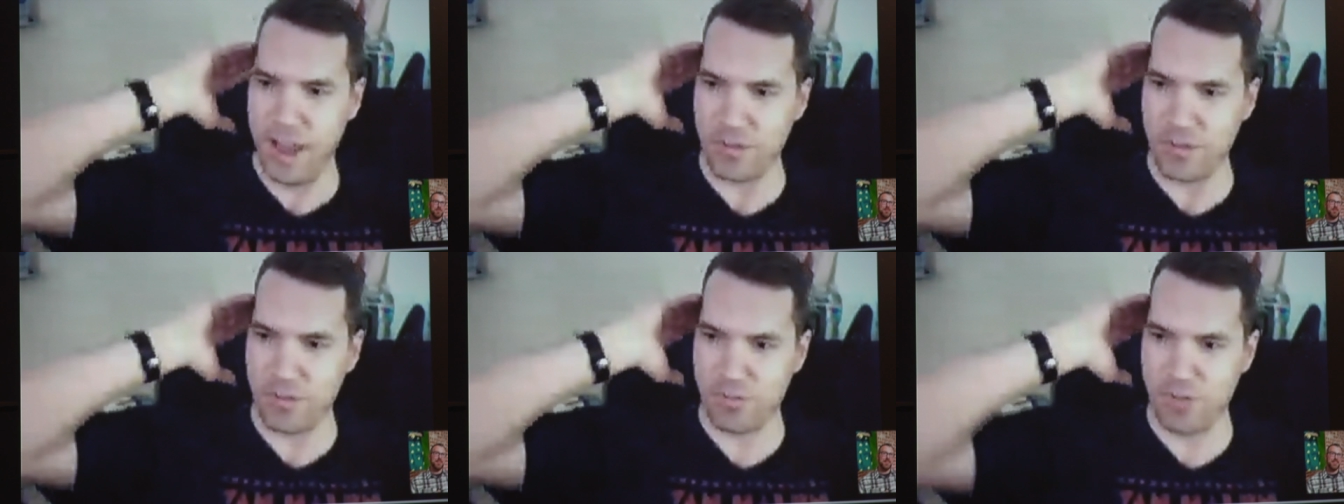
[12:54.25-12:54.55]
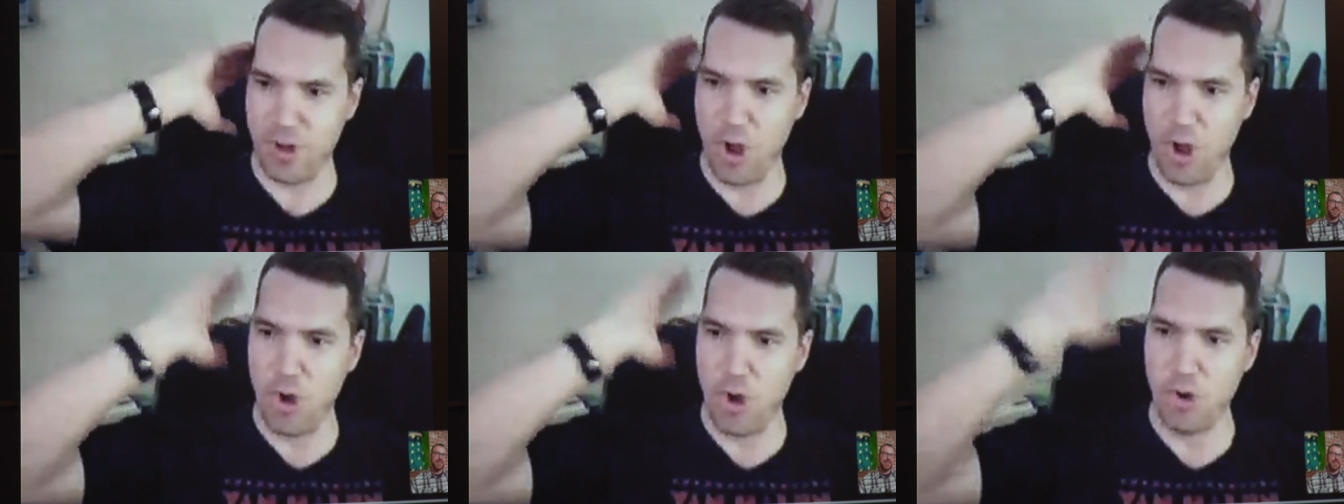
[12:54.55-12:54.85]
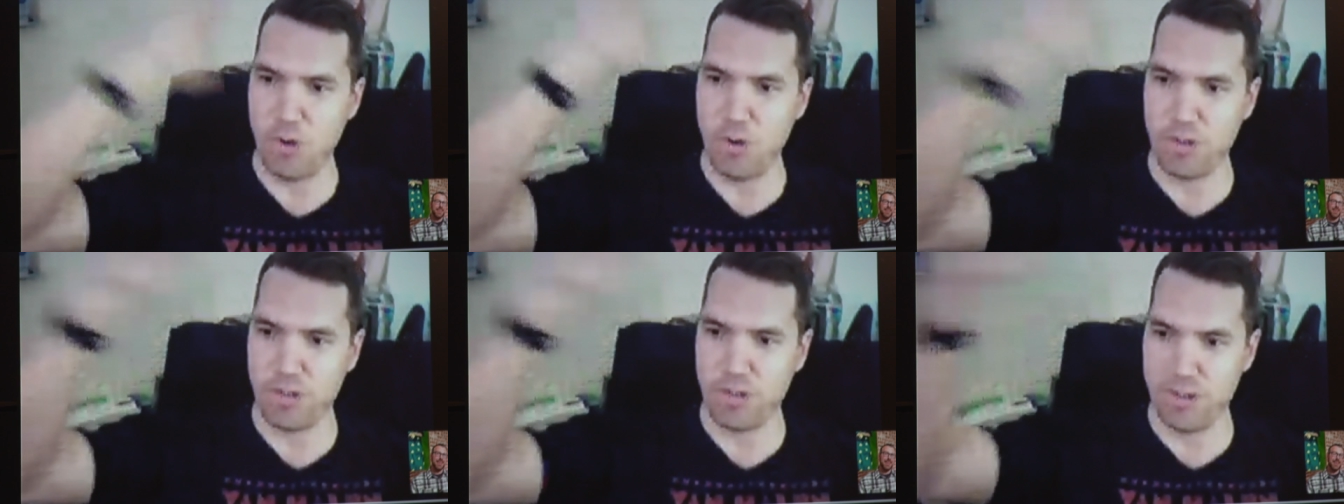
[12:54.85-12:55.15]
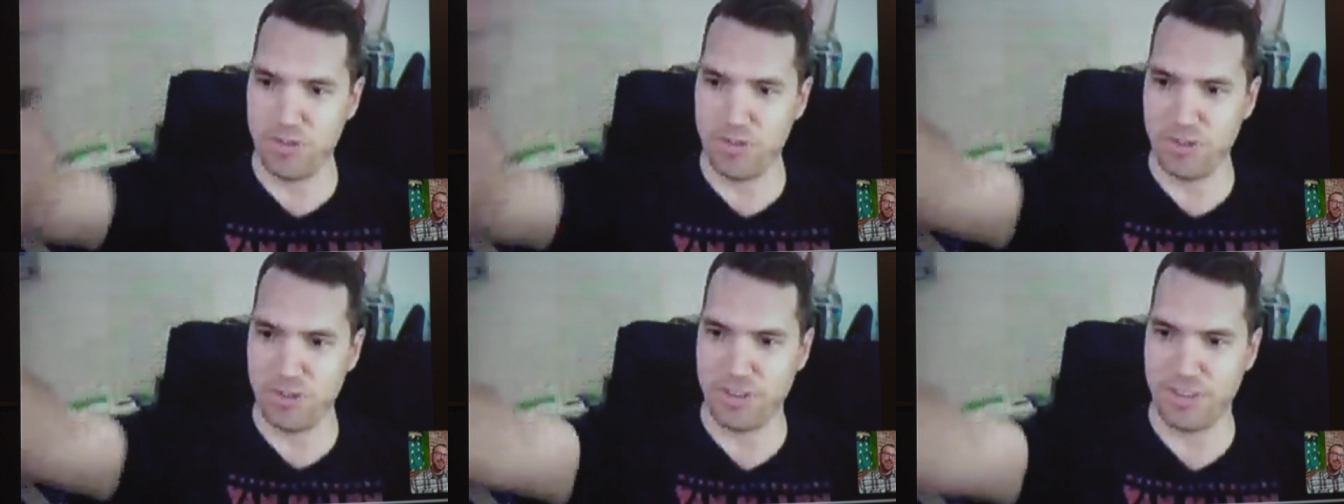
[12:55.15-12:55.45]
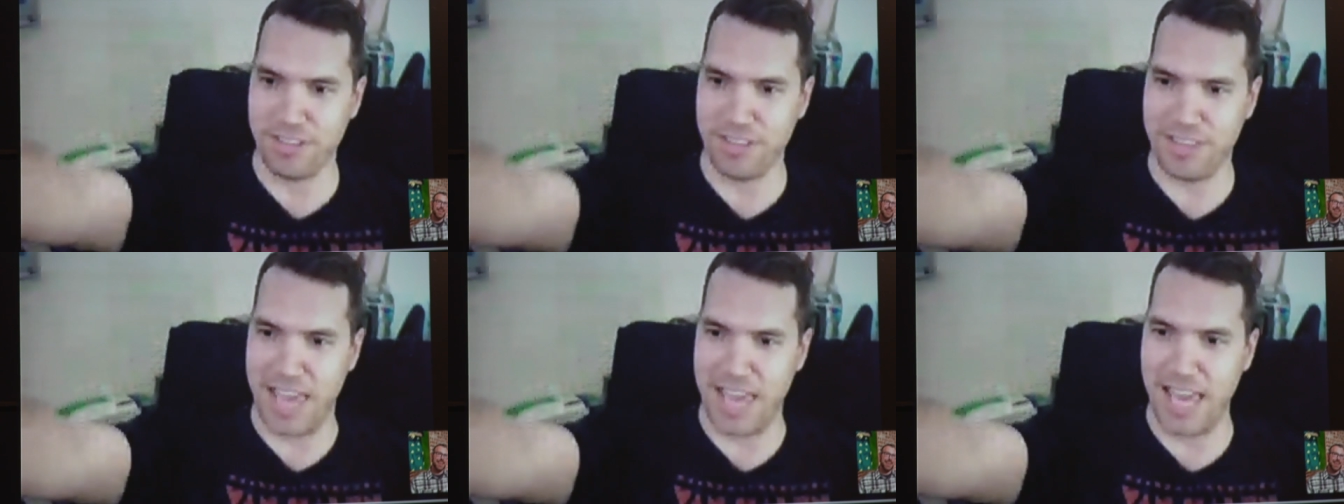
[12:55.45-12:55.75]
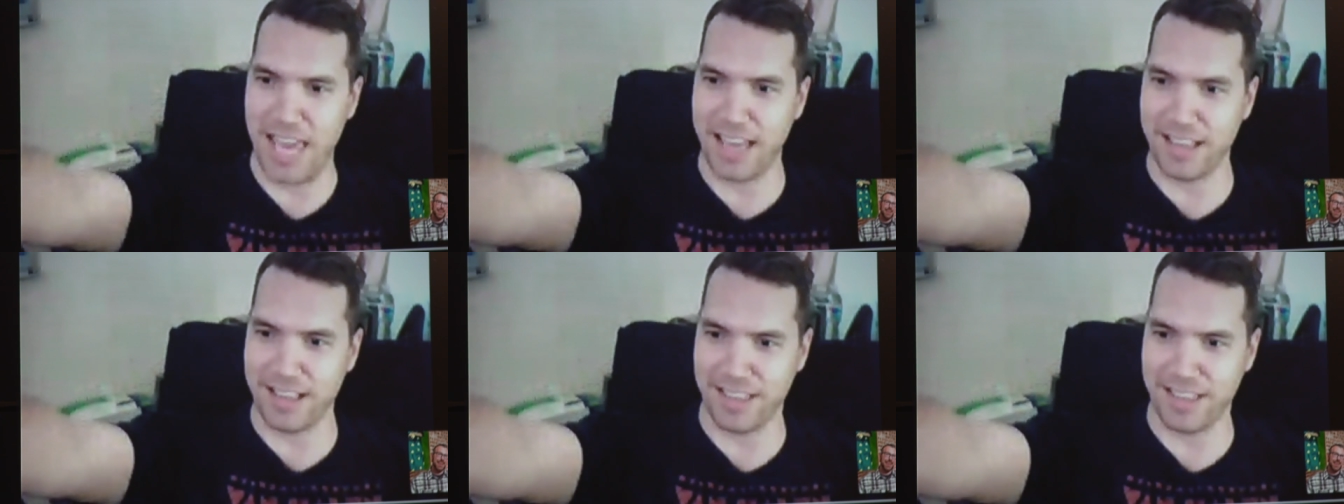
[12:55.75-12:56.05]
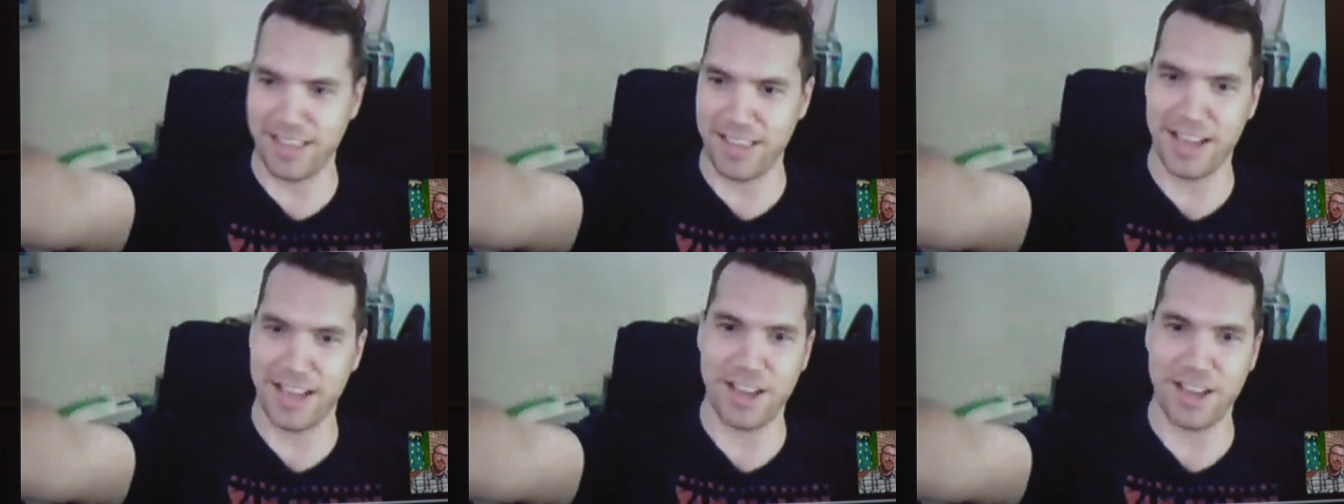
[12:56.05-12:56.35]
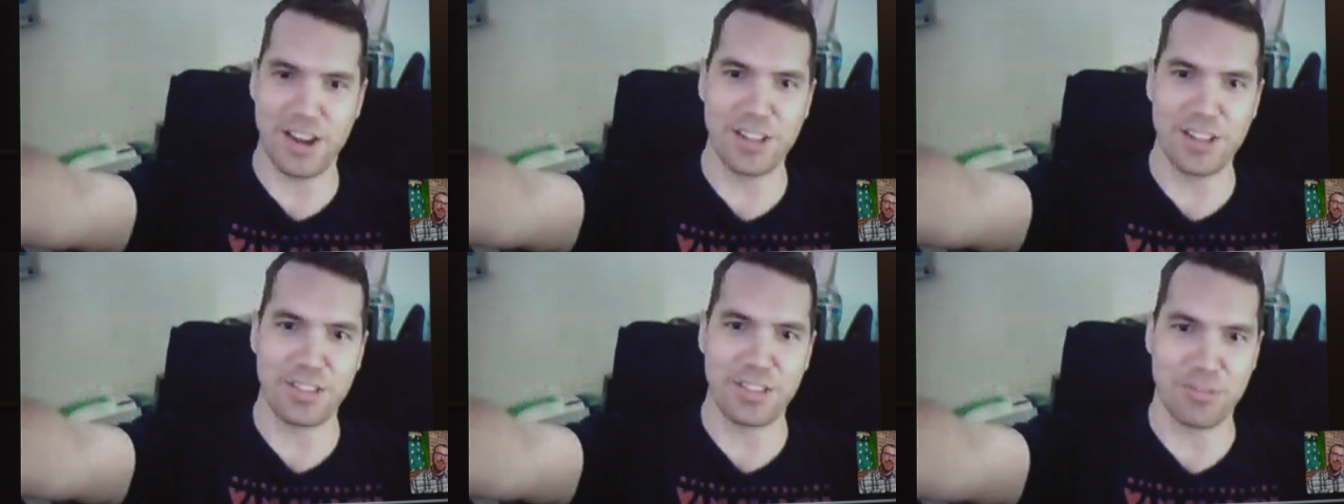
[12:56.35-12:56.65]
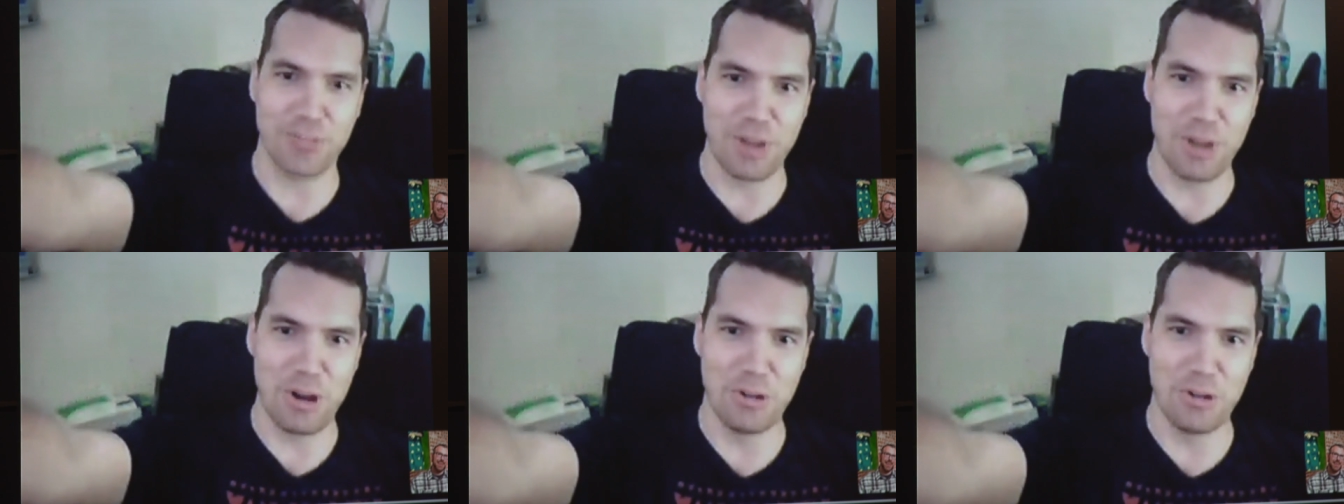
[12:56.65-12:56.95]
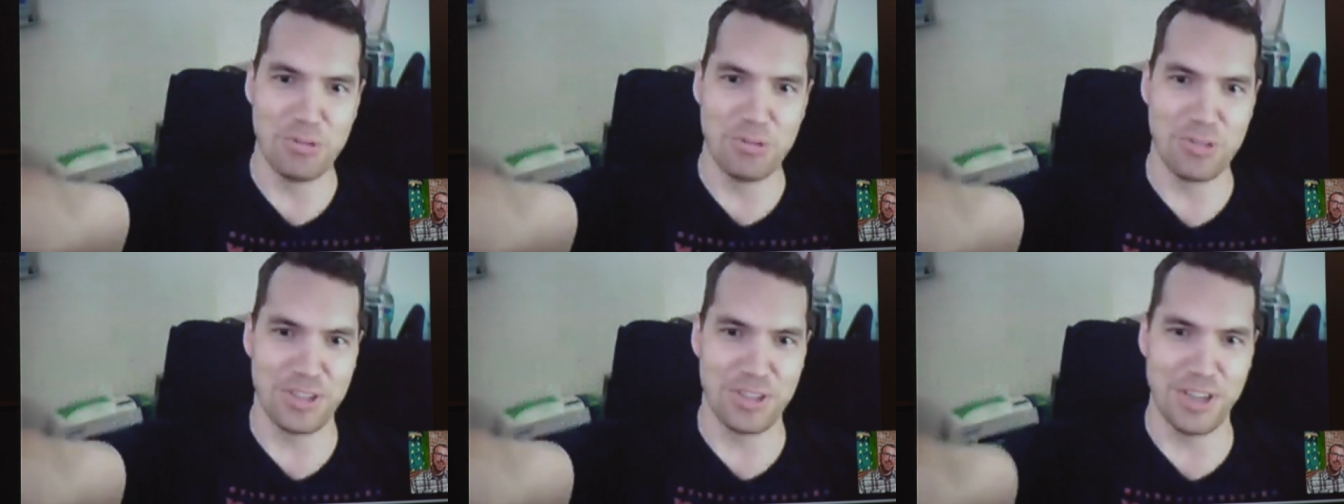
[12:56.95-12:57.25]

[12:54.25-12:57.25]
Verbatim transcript: rows of just kings sitting on thrones,